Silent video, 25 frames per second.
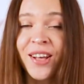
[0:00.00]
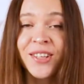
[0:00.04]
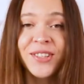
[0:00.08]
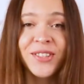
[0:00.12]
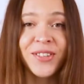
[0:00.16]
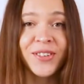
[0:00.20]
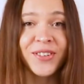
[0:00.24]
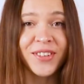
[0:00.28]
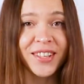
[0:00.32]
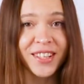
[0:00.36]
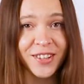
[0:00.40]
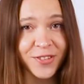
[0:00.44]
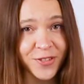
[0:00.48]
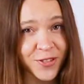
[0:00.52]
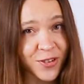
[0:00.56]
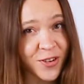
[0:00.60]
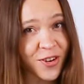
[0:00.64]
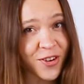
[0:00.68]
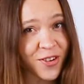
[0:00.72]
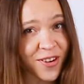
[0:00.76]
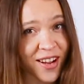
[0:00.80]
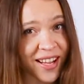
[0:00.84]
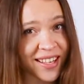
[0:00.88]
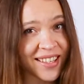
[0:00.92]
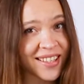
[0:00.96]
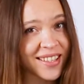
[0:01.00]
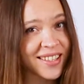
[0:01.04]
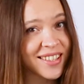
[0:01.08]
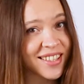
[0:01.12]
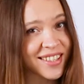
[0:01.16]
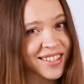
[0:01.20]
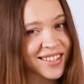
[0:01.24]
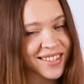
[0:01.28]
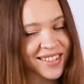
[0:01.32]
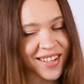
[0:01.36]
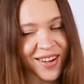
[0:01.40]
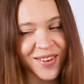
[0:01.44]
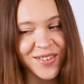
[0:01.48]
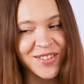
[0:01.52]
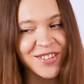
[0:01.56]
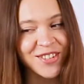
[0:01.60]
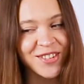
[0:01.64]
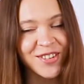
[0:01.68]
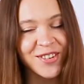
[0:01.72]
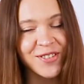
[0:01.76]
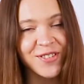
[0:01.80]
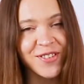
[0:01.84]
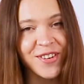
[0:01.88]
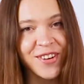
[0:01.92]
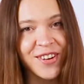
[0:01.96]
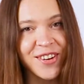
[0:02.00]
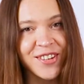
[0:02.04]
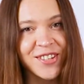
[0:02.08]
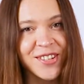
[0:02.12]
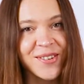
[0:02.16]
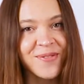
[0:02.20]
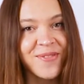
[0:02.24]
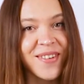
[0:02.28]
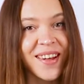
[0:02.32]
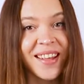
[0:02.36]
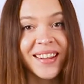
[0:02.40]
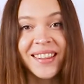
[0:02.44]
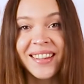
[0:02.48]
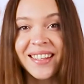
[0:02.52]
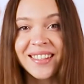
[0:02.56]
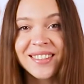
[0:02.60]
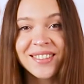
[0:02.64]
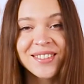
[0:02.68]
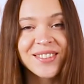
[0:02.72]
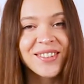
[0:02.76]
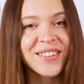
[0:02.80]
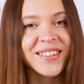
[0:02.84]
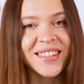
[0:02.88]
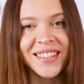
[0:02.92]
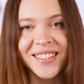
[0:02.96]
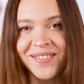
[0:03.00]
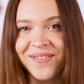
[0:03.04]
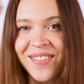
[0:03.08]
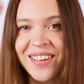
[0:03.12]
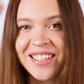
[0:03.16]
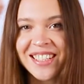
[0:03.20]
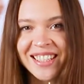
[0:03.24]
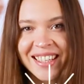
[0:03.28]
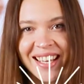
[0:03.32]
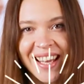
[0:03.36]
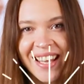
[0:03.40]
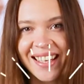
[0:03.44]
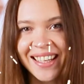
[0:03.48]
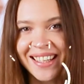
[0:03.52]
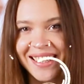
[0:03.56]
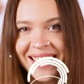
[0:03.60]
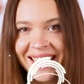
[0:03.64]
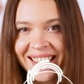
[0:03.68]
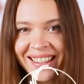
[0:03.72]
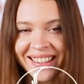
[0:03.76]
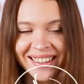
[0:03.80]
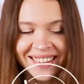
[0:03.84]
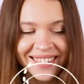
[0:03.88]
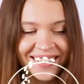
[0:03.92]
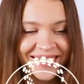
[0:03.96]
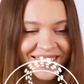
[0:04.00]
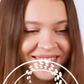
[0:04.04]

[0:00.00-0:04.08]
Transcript: So if you're ready, just launch your Photoshop and let's do this magic editing.